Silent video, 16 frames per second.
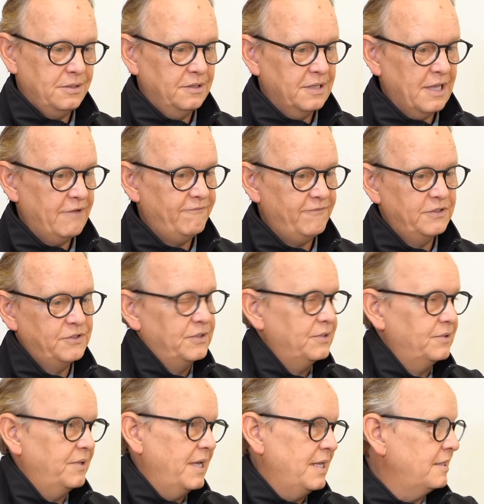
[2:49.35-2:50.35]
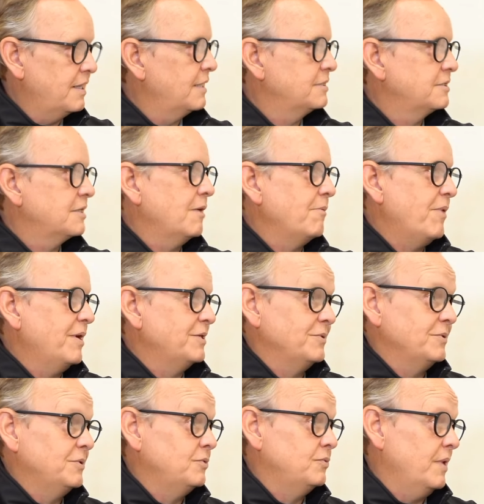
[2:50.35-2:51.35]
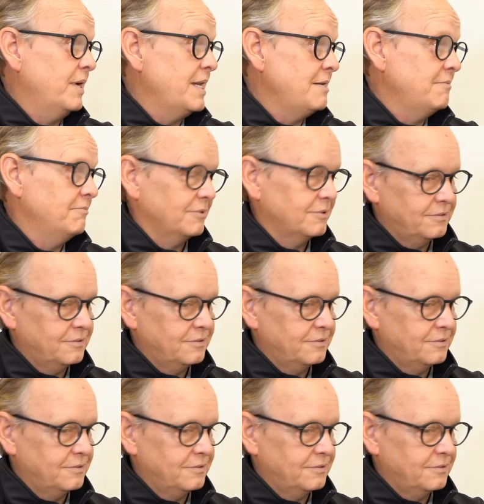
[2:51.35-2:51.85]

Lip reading: left ventricular end diastolic pressure is 20."